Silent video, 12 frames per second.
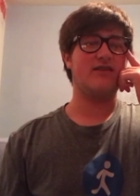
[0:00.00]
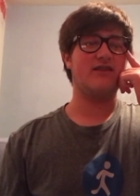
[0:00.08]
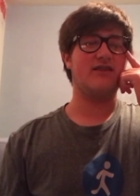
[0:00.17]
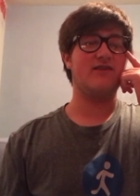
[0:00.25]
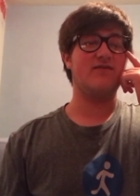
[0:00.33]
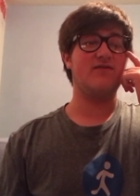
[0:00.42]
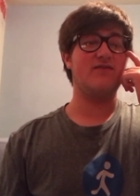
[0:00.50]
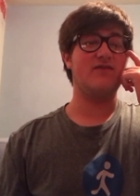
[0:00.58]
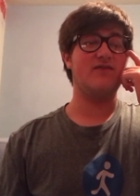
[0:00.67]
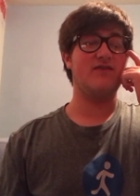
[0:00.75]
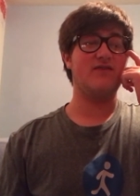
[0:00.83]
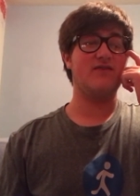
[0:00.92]
um,
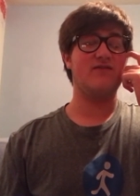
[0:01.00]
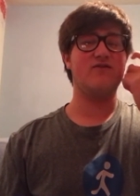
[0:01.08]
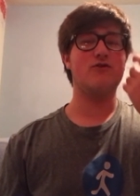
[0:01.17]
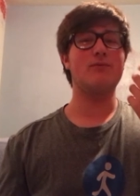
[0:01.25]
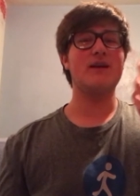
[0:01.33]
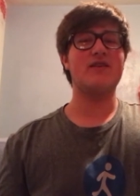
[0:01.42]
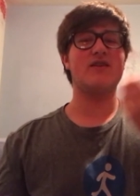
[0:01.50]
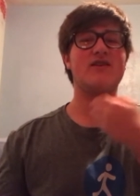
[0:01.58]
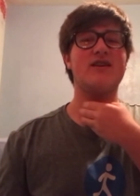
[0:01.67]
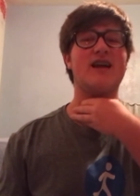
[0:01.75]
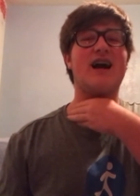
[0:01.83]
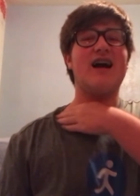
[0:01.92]
well,
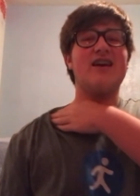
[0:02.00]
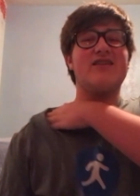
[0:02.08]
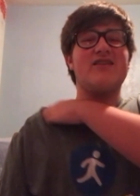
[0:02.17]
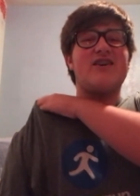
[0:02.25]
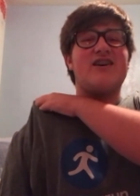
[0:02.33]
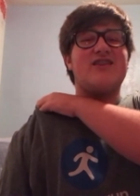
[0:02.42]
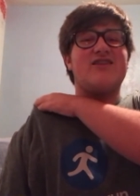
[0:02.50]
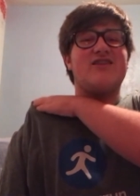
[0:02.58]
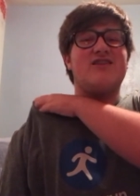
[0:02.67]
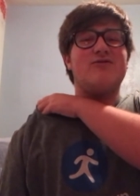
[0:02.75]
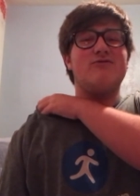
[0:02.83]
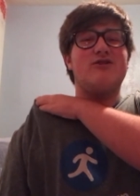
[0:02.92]
basically, I saw
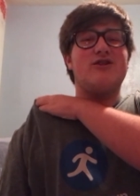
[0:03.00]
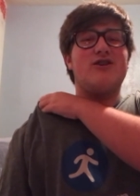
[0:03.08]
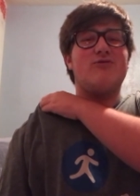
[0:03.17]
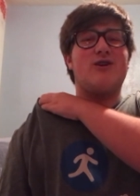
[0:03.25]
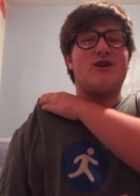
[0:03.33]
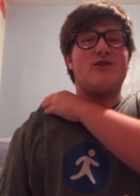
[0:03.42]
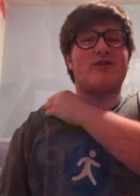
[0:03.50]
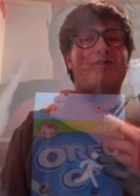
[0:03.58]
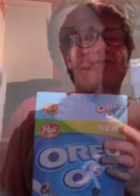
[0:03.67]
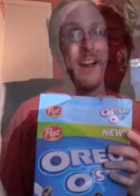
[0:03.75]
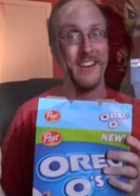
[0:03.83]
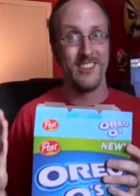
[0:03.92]
Doug Walker's
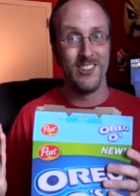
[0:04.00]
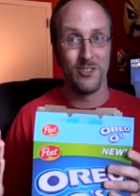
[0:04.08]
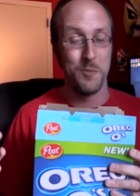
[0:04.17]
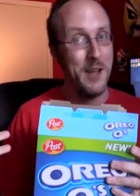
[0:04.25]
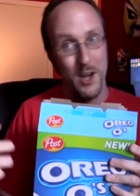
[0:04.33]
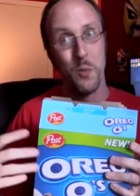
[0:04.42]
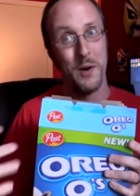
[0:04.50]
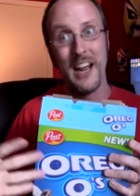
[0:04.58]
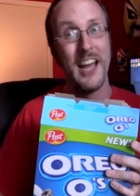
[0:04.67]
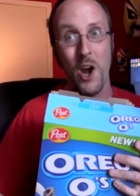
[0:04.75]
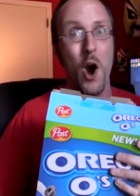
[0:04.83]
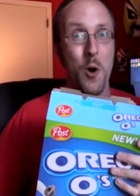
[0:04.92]
video on
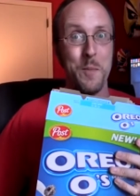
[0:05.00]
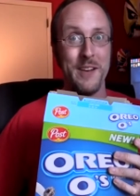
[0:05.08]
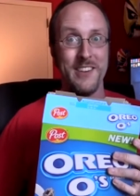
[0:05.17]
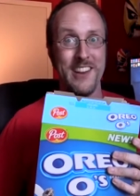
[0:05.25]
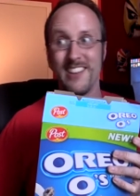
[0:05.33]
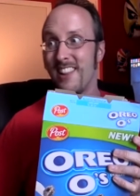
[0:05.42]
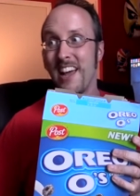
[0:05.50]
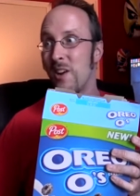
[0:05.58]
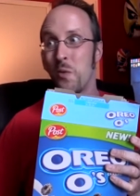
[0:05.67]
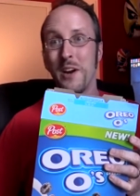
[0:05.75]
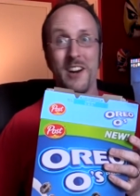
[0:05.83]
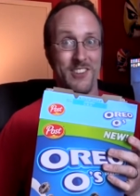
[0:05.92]
Oreo O's, and I was
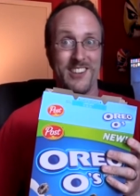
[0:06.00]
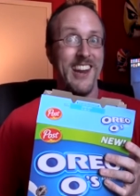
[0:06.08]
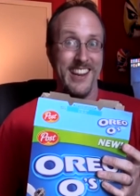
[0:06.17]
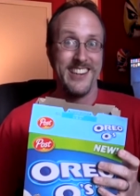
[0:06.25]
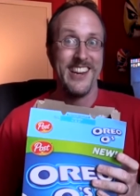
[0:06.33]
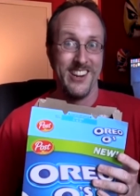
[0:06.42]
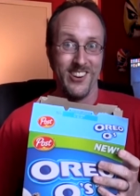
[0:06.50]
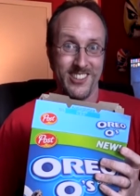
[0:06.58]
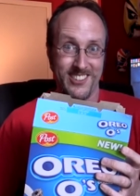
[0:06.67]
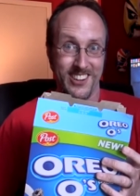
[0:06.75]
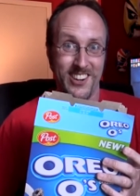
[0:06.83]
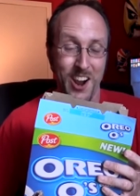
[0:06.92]
thinking, hmm,
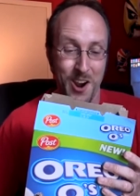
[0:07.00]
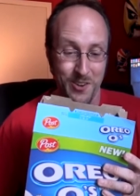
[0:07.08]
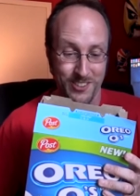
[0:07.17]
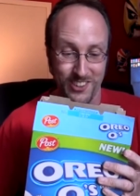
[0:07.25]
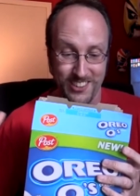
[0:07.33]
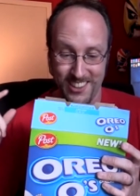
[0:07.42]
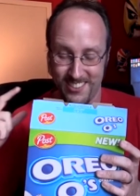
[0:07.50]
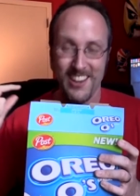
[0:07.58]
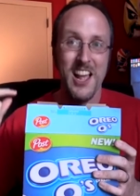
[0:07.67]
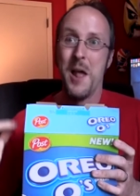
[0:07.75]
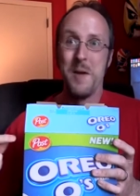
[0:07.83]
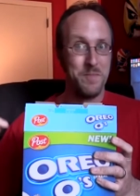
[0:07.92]
maybe I want to
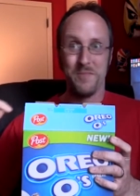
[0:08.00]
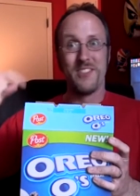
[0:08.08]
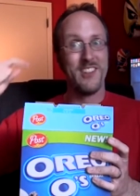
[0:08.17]
try that